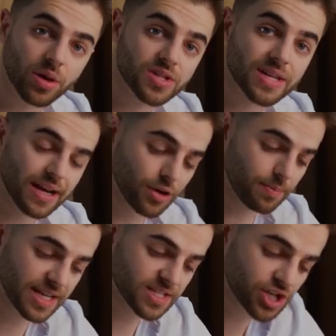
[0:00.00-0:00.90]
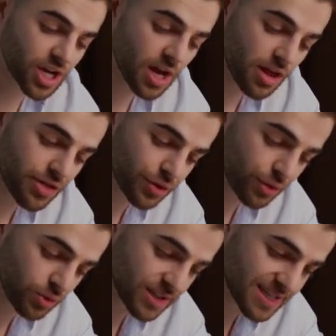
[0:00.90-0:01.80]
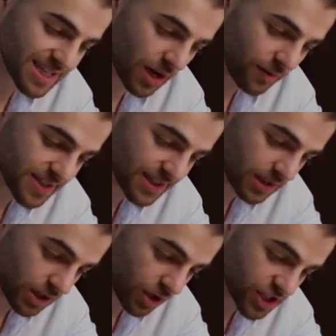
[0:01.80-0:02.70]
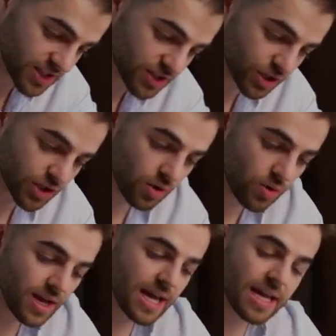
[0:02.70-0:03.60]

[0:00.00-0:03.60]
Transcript: order to get your message through the self-sealing logic circle,